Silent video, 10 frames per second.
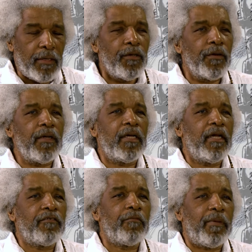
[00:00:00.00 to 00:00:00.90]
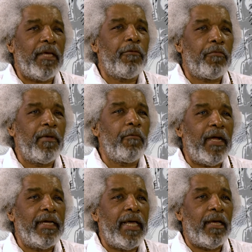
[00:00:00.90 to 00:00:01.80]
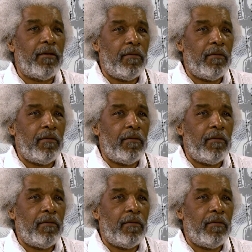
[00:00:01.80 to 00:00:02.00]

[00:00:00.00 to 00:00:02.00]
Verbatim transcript: you're good enough to play with me right now.